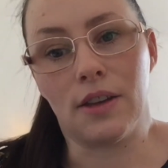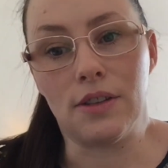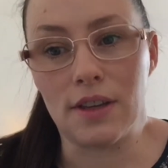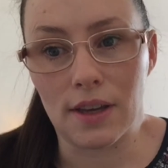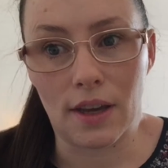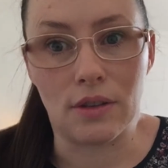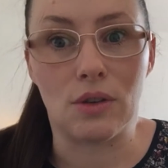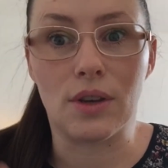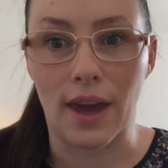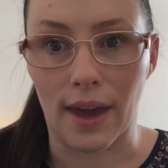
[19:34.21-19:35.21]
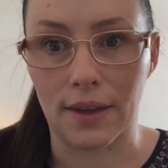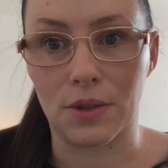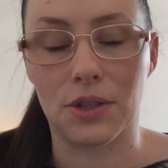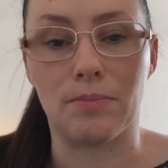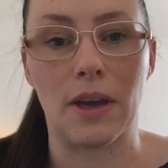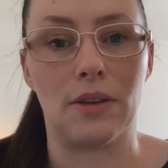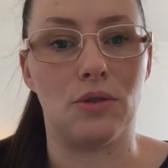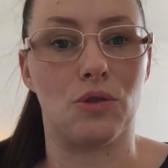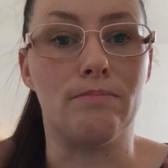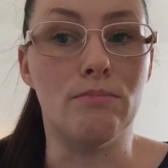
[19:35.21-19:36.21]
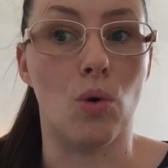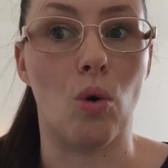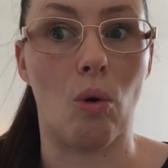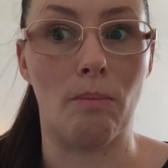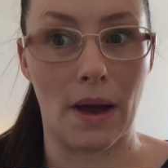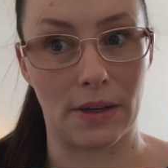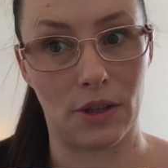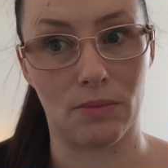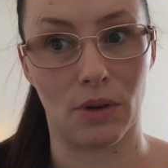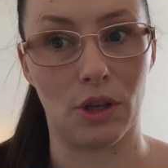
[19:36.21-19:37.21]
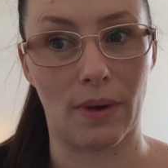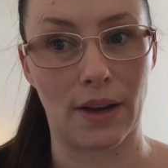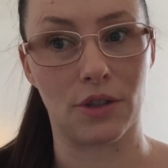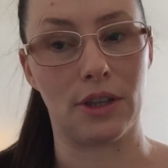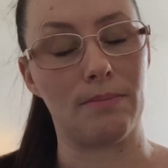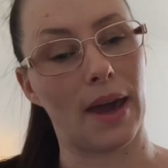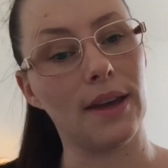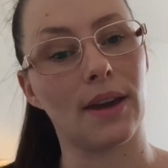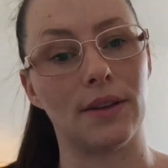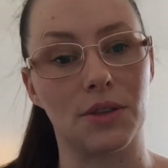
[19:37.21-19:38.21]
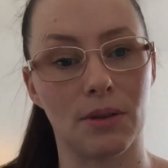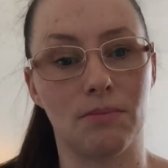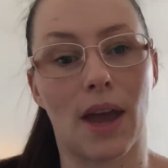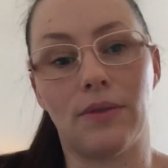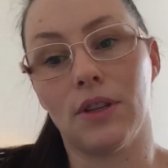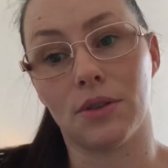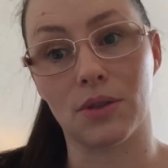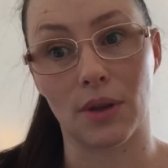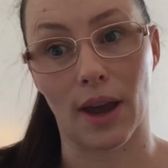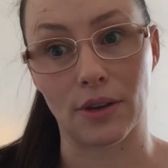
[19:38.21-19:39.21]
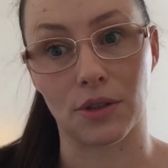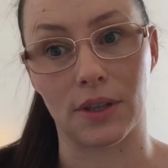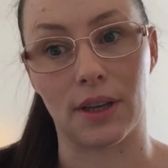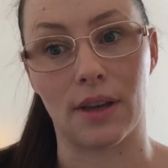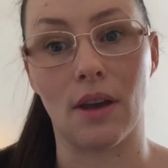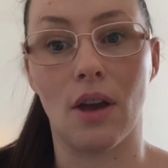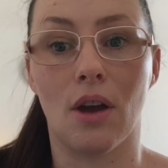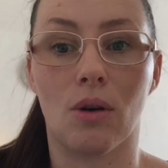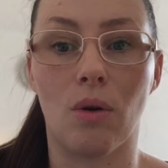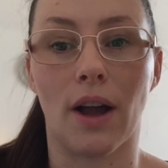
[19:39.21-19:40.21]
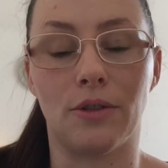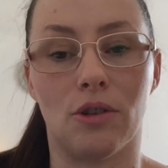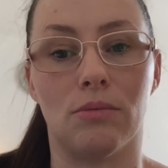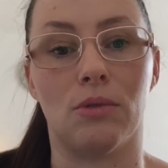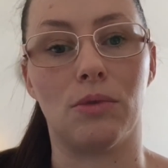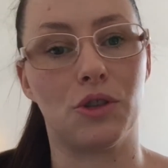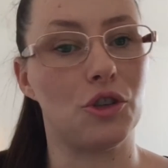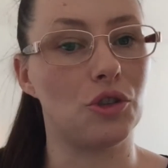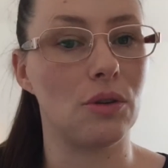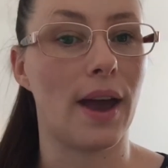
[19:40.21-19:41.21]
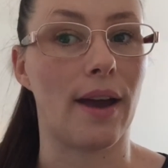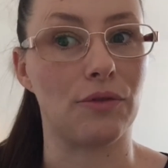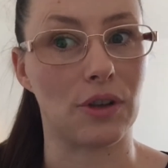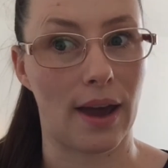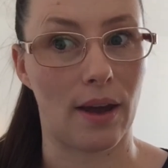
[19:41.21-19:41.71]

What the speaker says: year you can spend more money than what you actually make, and this is actually quite normal, because you do have to